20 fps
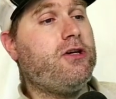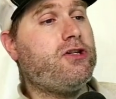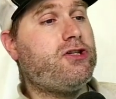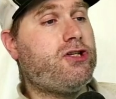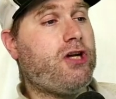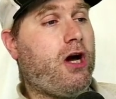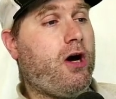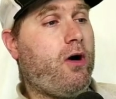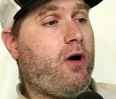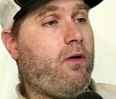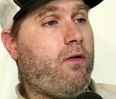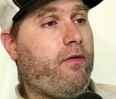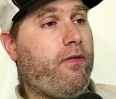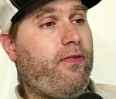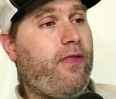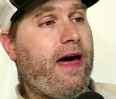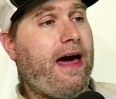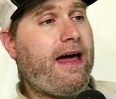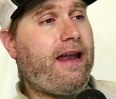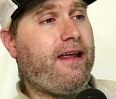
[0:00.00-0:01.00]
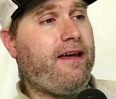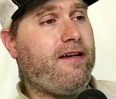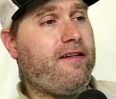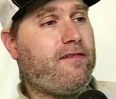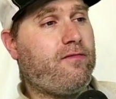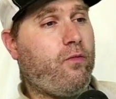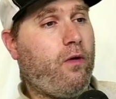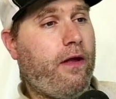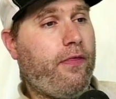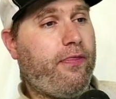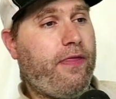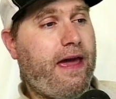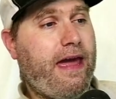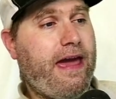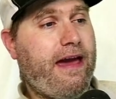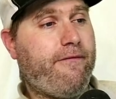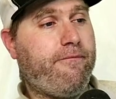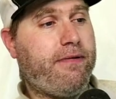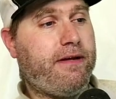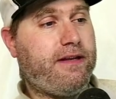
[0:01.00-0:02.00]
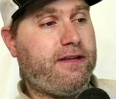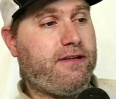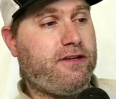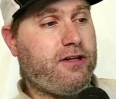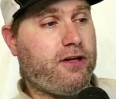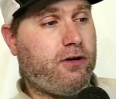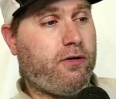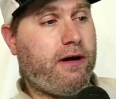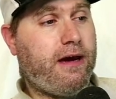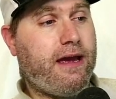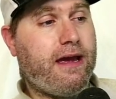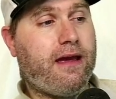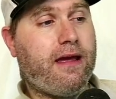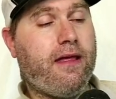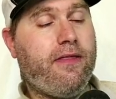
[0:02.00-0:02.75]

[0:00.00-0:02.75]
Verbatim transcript: So that is what they have been doing,